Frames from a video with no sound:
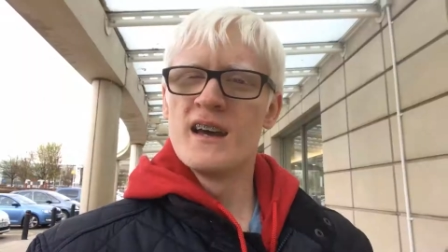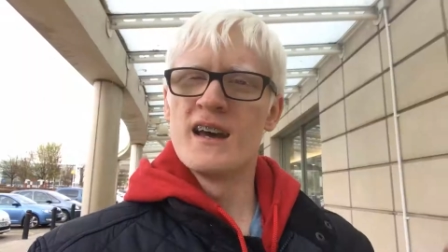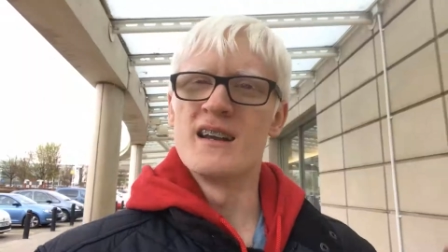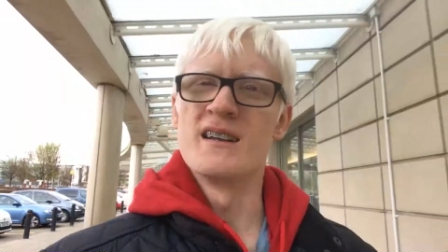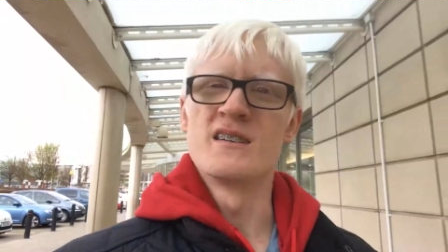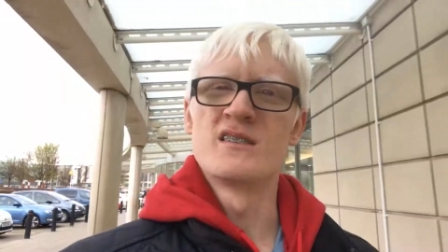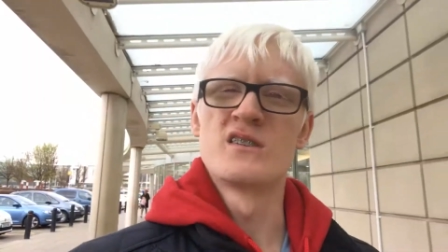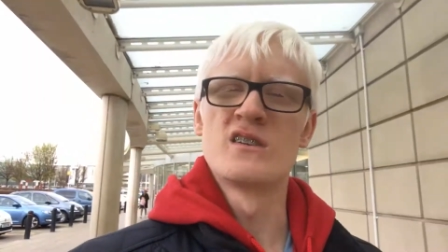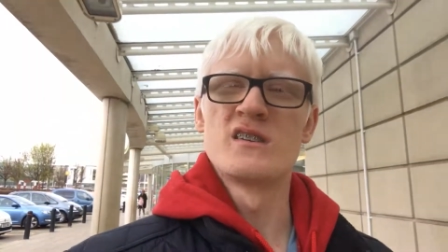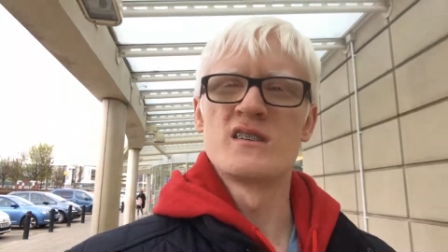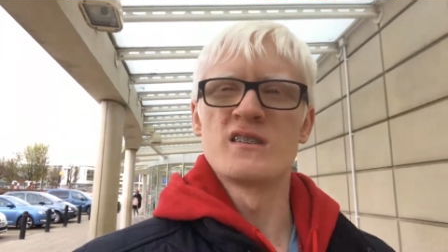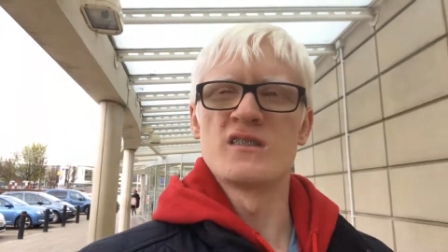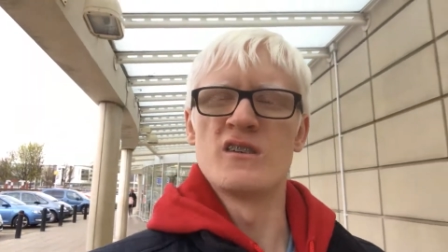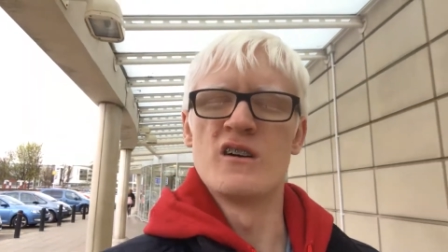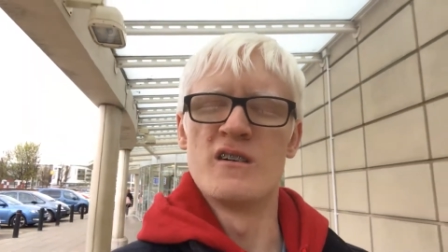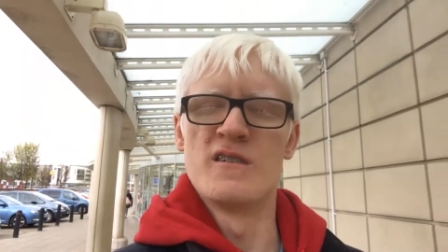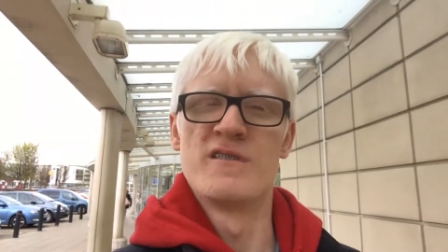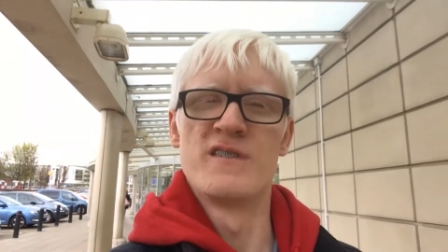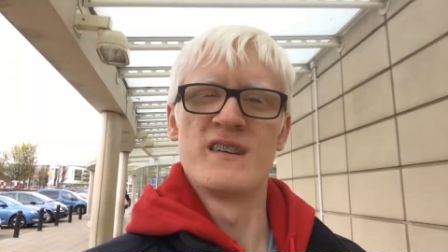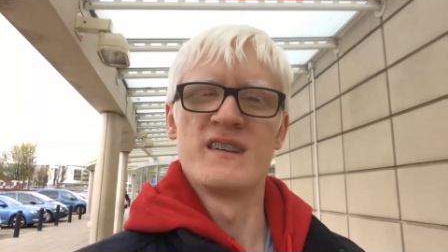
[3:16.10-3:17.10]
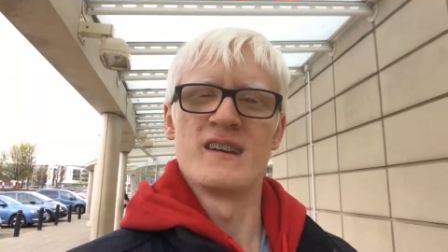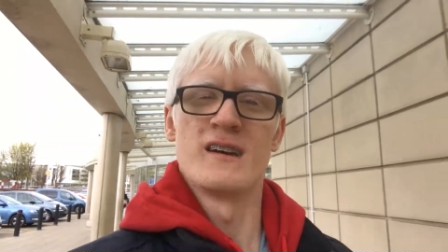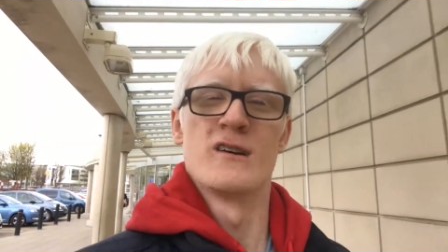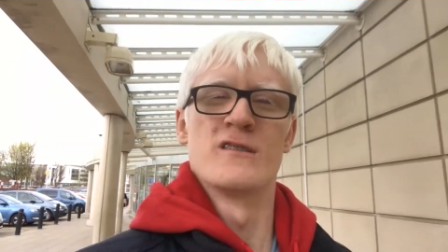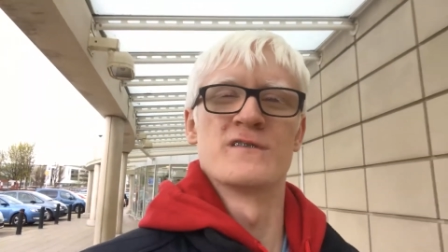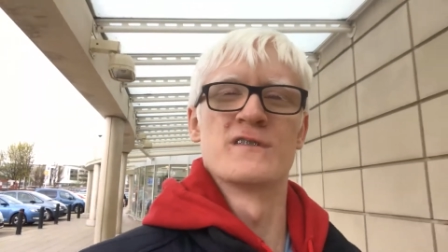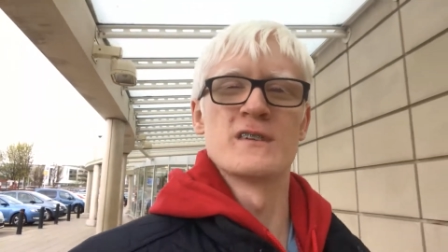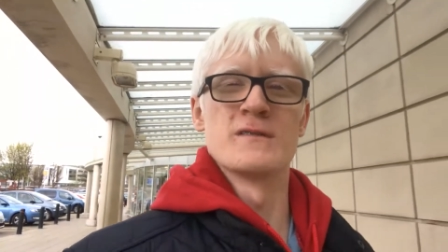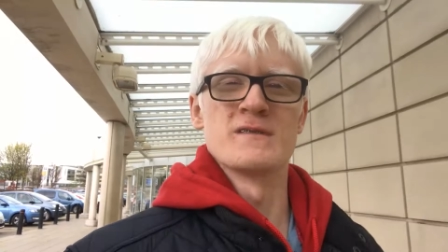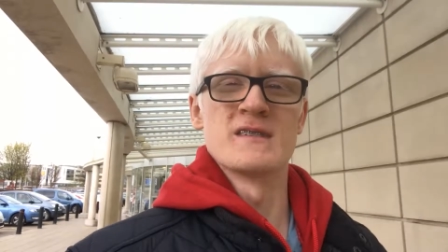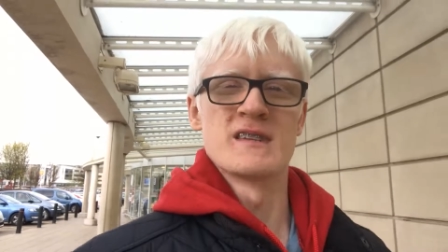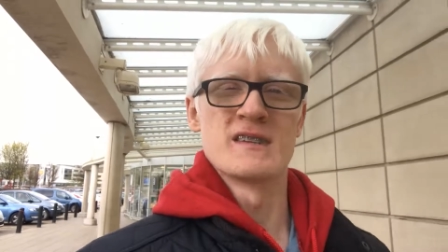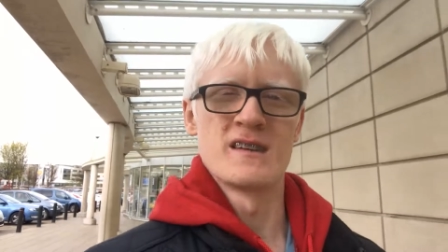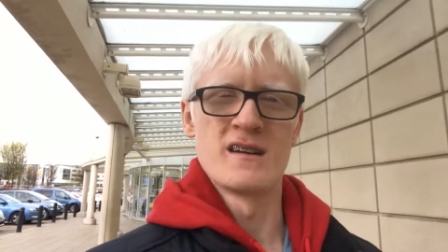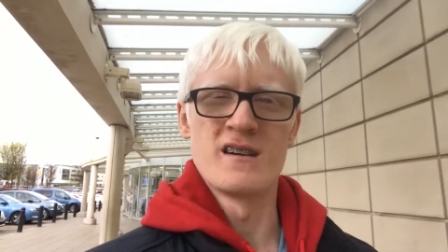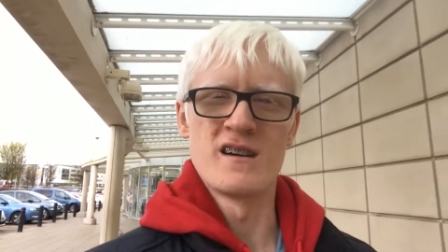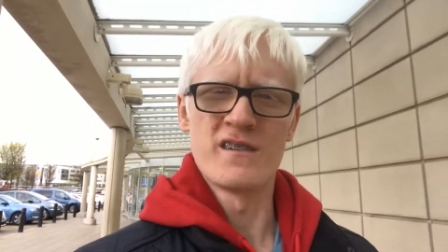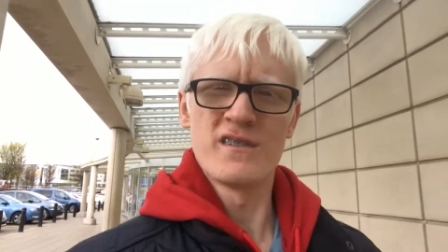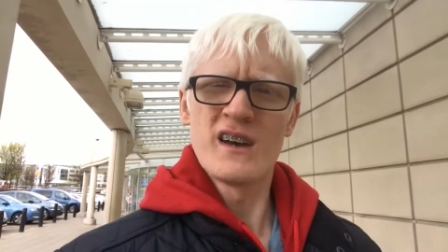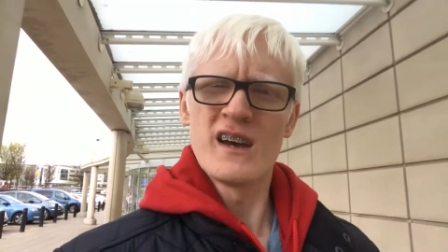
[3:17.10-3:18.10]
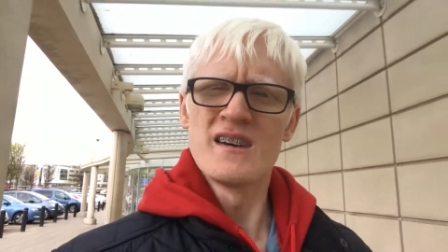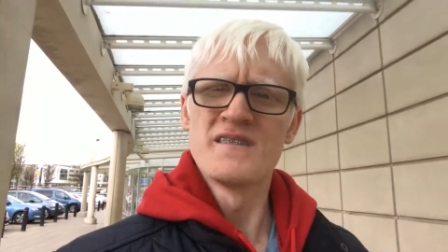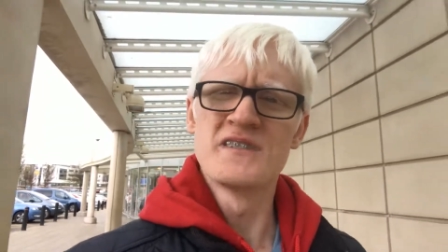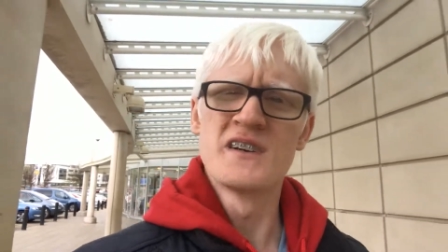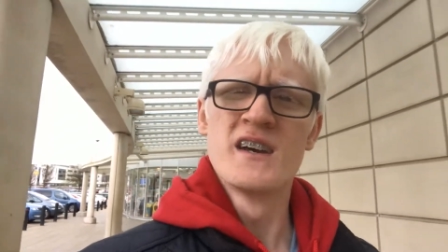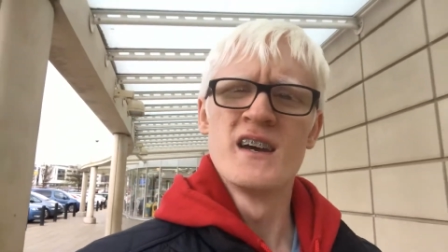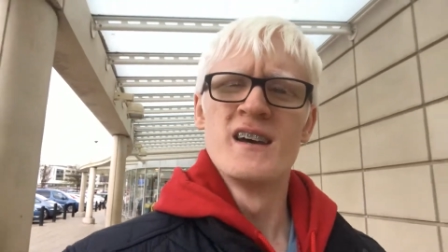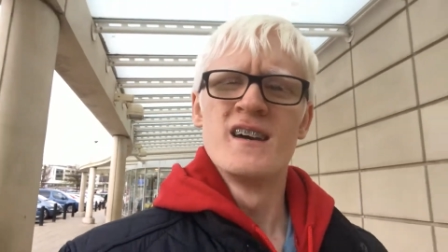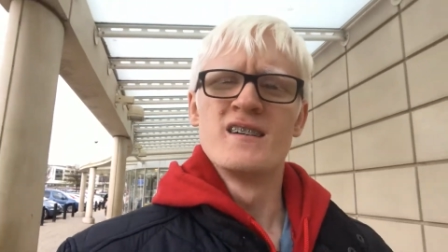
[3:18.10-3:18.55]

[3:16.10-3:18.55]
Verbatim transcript: And as soon as I got off hills of 35,